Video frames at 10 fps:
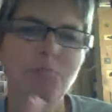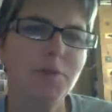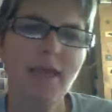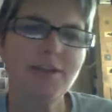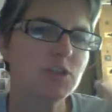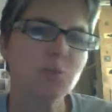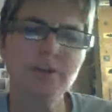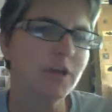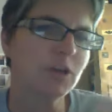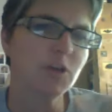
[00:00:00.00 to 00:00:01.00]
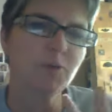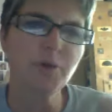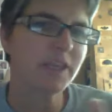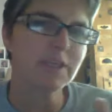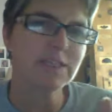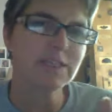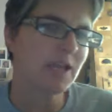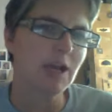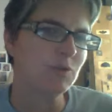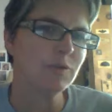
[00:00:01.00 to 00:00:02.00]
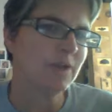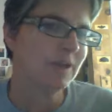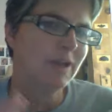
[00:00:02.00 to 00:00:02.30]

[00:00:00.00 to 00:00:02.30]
Blandish. We're not going to break it down.